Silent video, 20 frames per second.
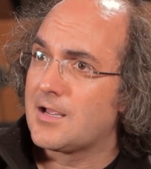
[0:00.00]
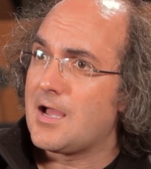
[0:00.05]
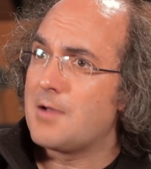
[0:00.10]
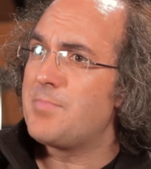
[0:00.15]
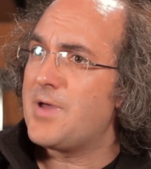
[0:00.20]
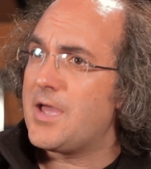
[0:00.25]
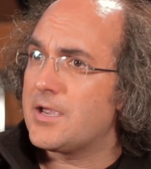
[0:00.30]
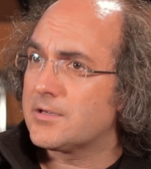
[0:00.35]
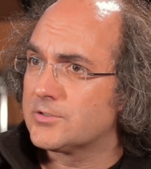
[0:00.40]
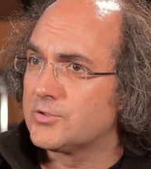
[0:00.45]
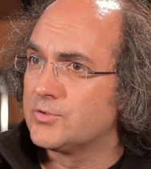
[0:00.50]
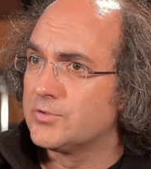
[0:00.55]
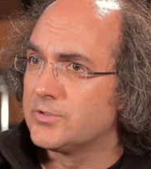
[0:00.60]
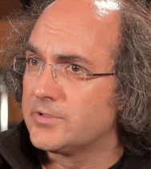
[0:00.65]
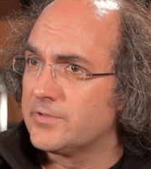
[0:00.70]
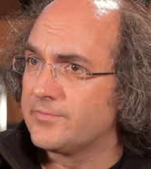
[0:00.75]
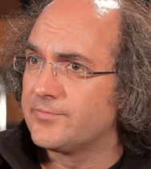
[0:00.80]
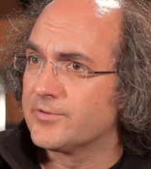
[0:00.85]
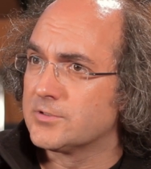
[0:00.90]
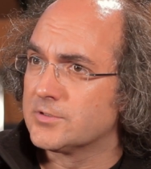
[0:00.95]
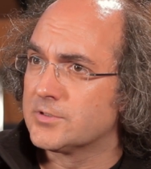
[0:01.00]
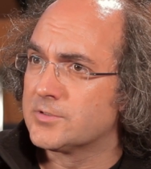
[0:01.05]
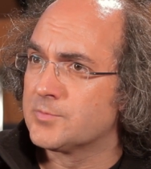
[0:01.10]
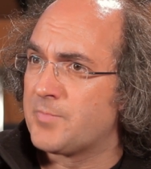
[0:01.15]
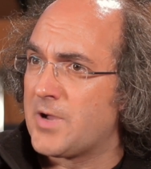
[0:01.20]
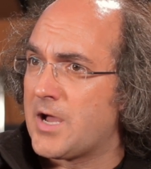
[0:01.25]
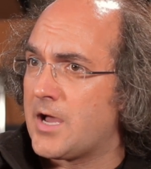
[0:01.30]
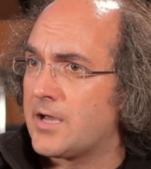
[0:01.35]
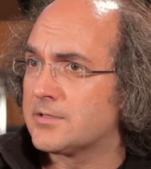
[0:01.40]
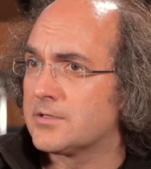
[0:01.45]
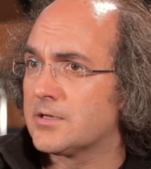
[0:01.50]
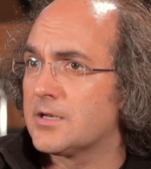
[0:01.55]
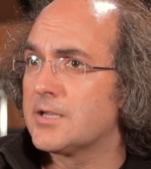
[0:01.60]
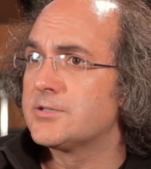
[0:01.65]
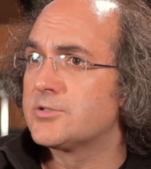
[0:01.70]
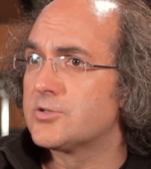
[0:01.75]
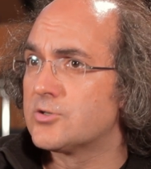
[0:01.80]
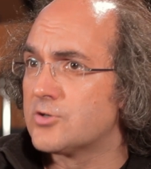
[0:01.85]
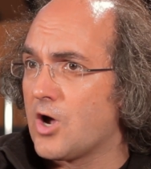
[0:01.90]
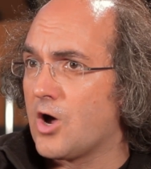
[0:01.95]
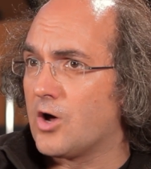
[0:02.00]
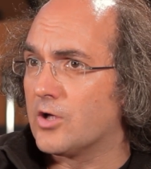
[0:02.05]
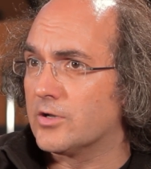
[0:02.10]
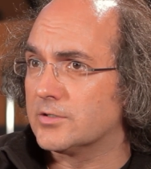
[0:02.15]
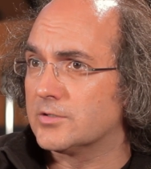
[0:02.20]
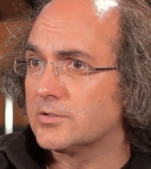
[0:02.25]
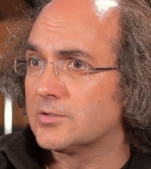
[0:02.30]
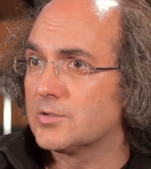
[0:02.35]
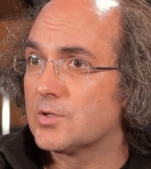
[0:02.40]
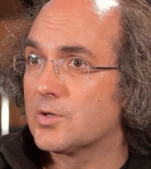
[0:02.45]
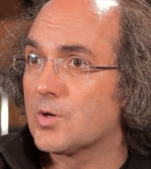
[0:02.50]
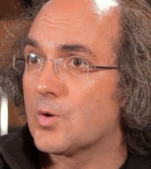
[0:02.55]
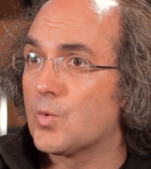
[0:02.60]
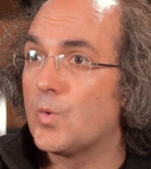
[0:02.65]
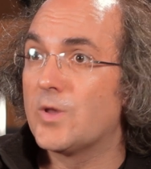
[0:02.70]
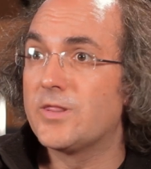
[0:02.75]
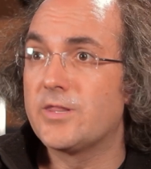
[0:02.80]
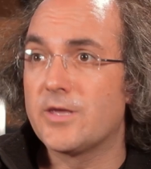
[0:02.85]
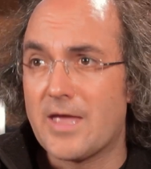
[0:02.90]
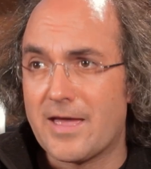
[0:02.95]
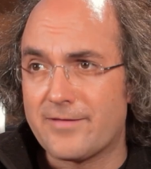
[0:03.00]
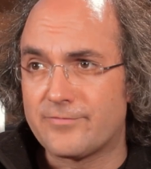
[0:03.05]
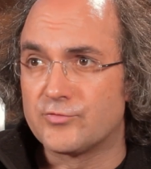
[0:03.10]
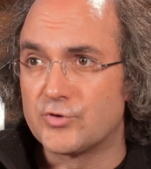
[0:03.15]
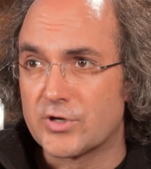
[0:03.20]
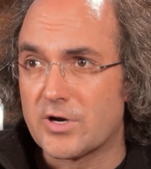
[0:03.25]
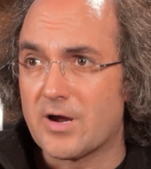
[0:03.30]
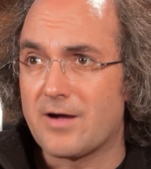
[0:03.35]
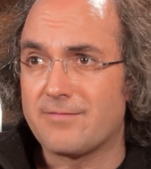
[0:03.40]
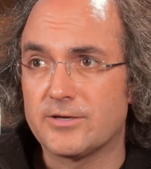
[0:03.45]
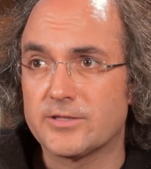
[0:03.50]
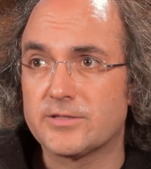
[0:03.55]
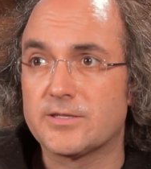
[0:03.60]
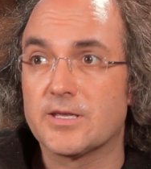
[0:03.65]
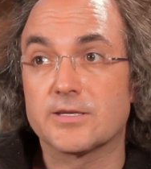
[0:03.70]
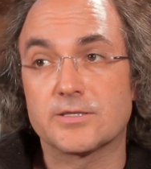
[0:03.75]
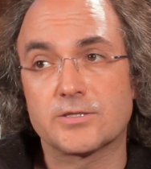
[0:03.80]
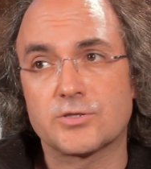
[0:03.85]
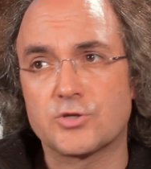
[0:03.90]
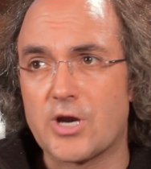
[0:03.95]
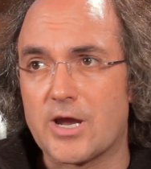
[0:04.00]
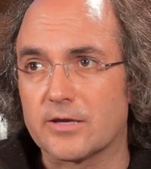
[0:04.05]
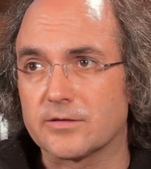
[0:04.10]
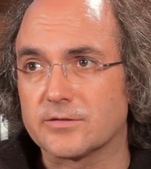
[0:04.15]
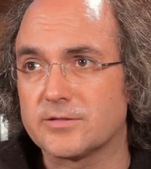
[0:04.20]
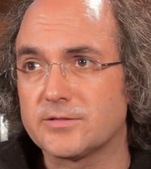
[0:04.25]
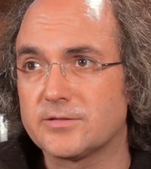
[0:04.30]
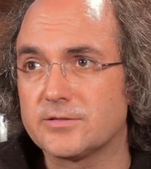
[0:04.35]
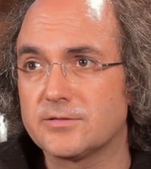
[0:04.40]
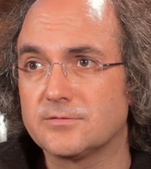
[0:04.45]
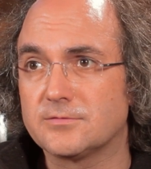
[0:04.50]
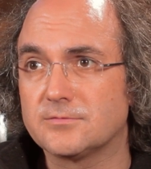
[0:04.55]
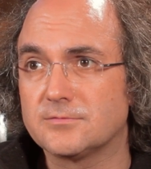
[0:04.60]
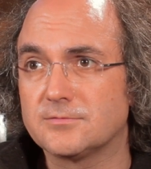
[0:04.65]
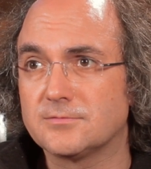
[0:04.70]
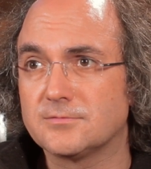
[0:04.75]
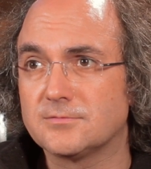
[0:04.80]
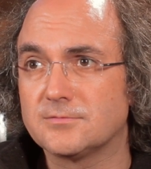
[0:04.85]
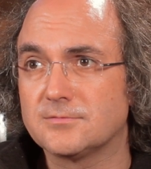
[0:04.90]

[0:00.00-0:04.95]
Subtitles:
and come back to the difficult part later on, when they have recovered their strengths.